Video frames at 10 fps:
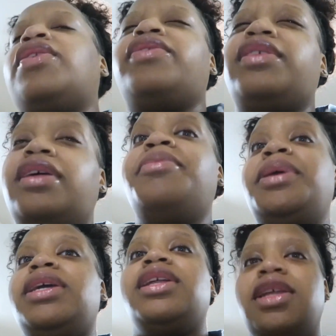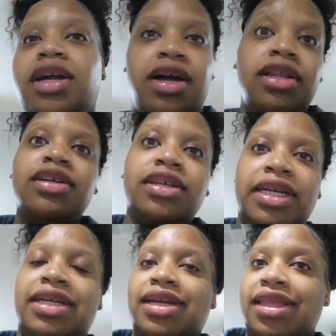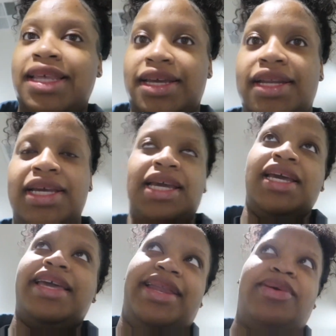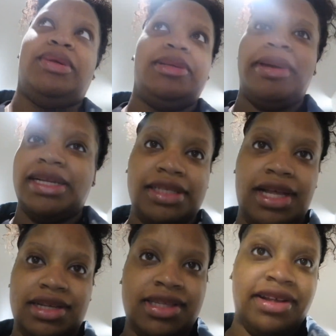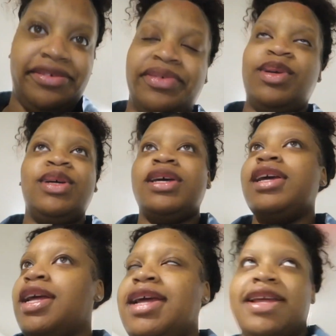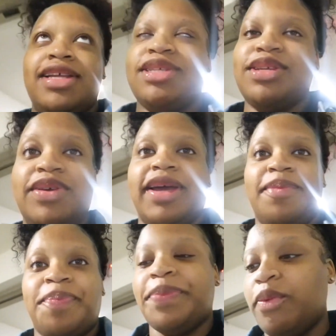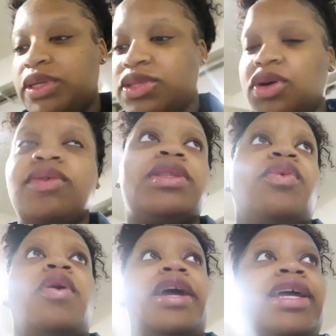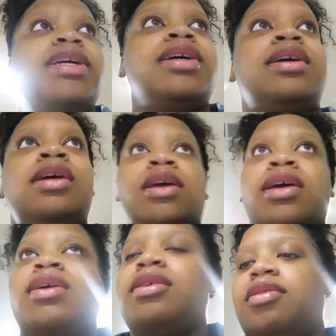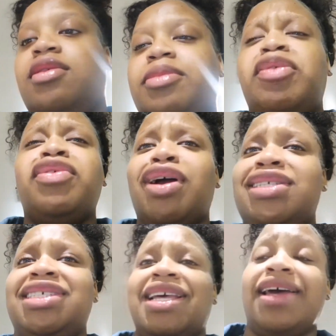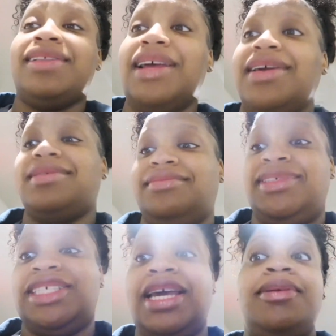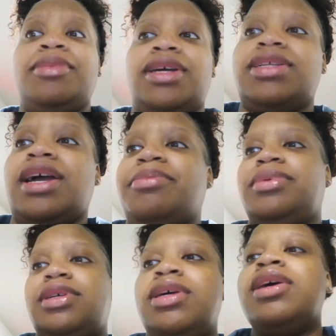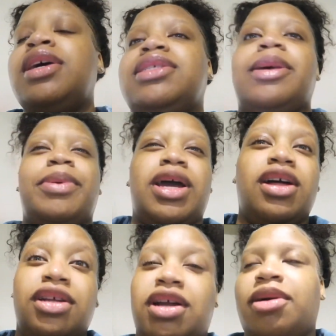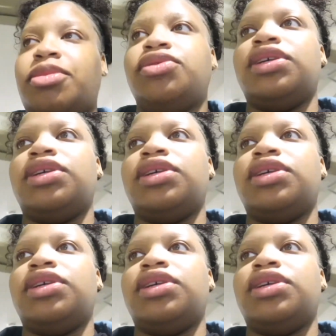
other than me getting the color, and then it don't really match a lot of stuff. So yeah, we're just gonna go with the white. Um, even though I just had that same type of color combo